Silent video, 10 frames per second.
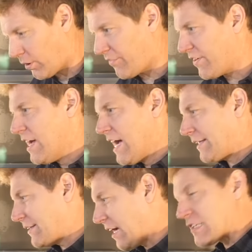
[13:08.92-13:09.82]
off
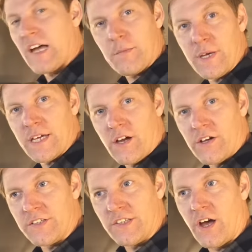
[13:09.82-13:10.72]
and then that's that bit
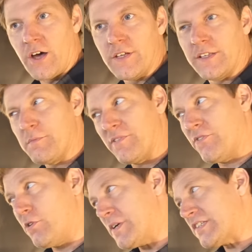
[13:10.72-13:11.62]
kind of done. And then
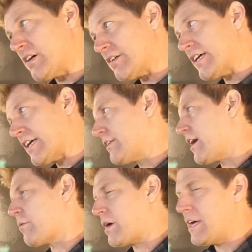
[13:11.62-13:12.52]
before we start digging
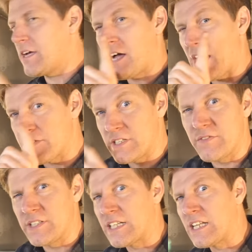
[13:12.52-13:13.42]
that way, I have
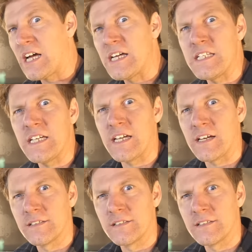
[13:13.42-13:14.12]
another little idea.